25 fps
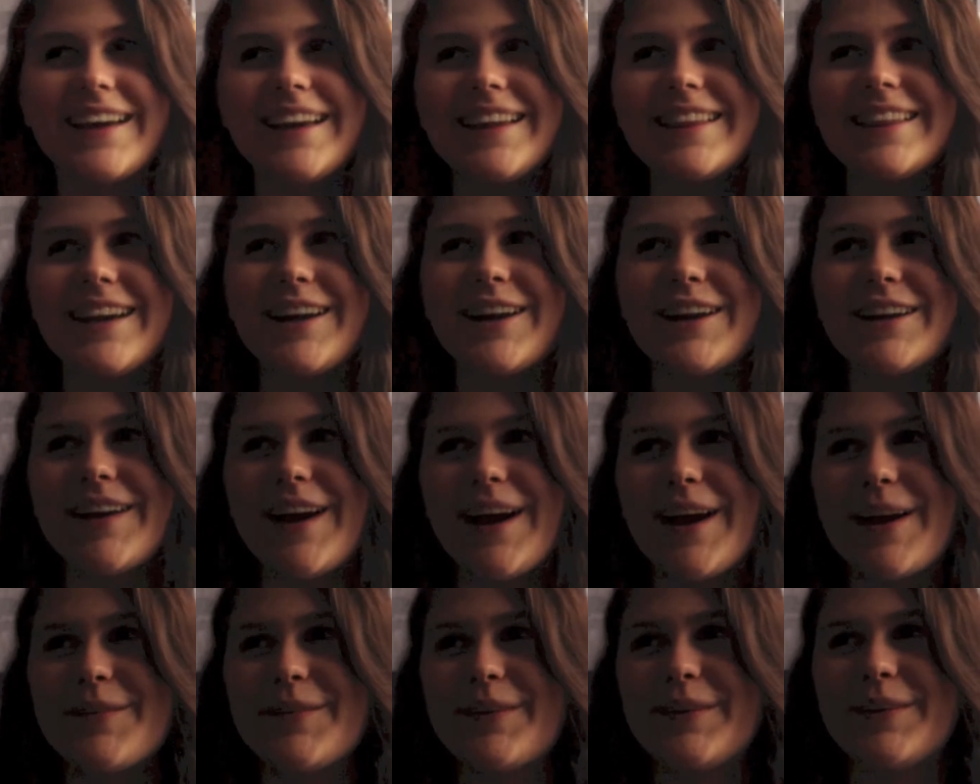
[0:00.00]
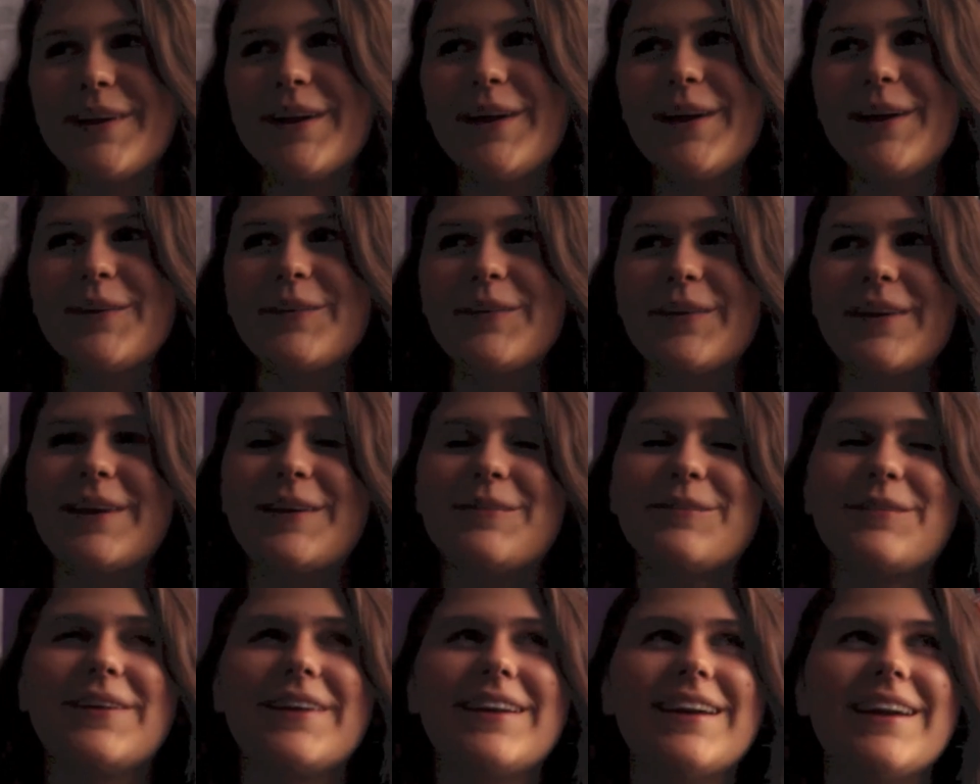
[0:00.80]
get there in time, and we're
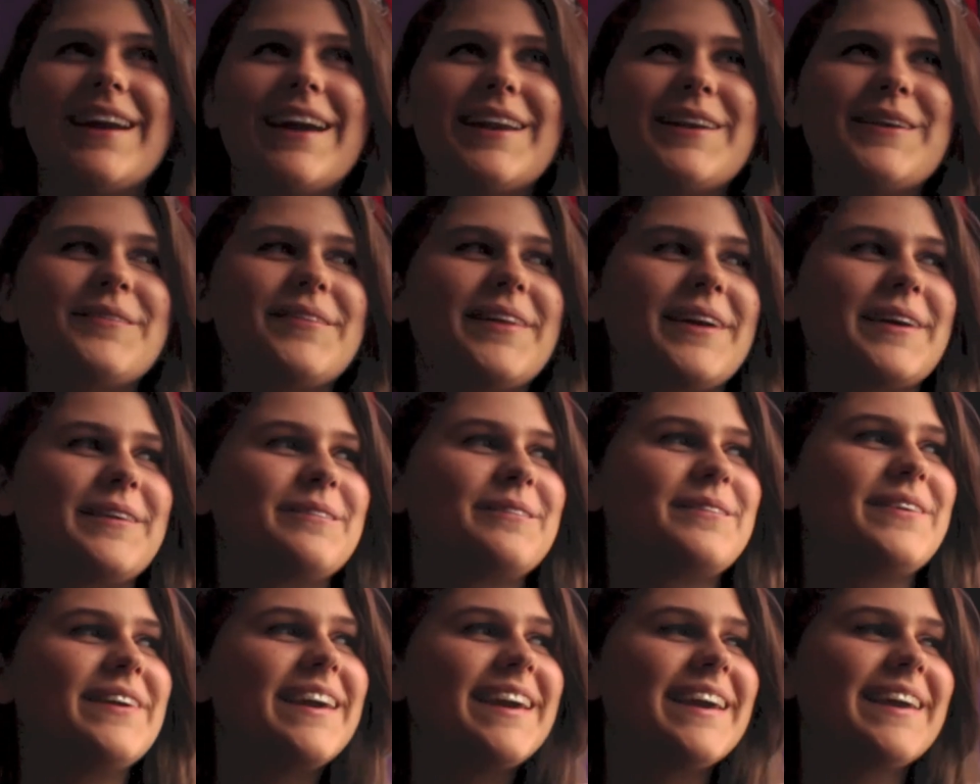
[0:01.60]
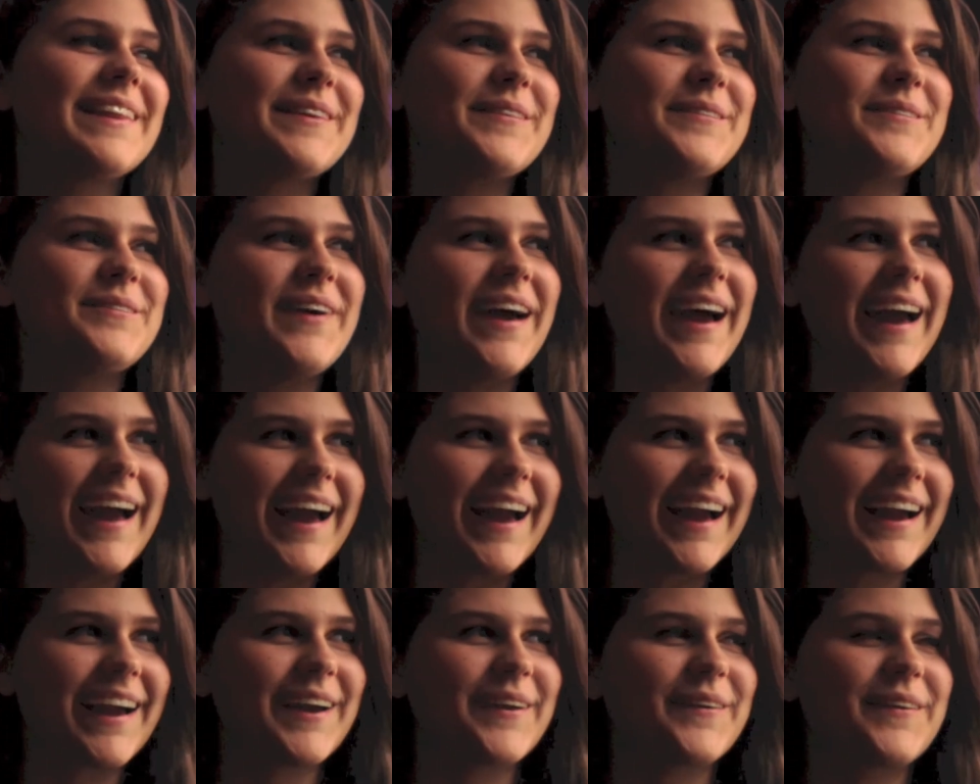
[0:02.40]
gonna end up like being in the
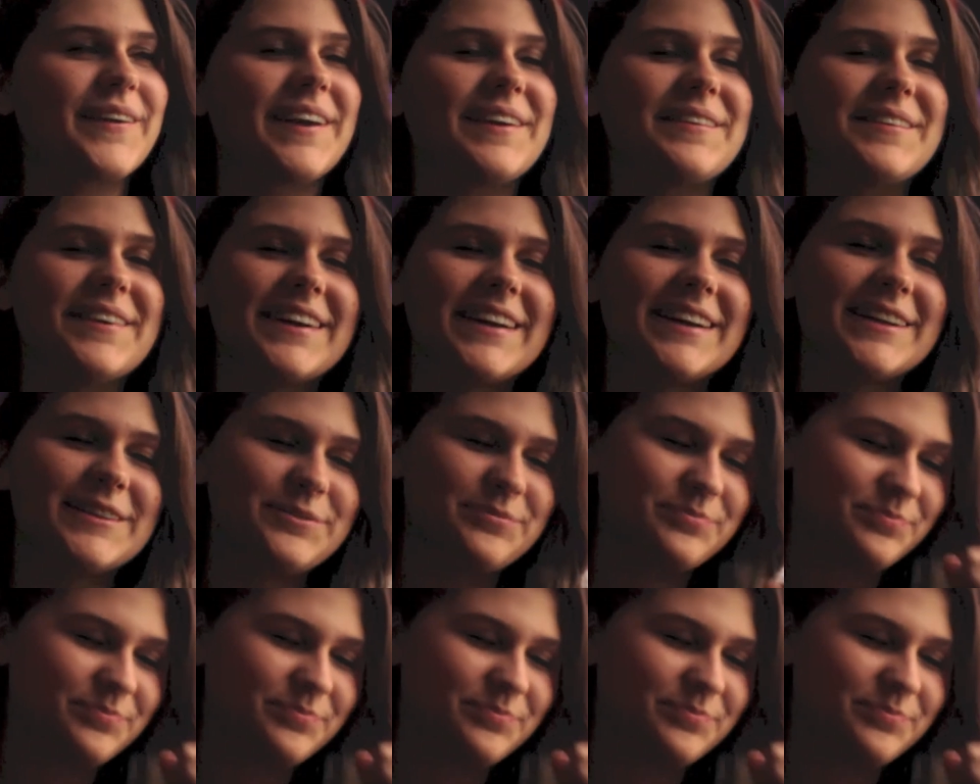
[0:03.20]
back or whatever.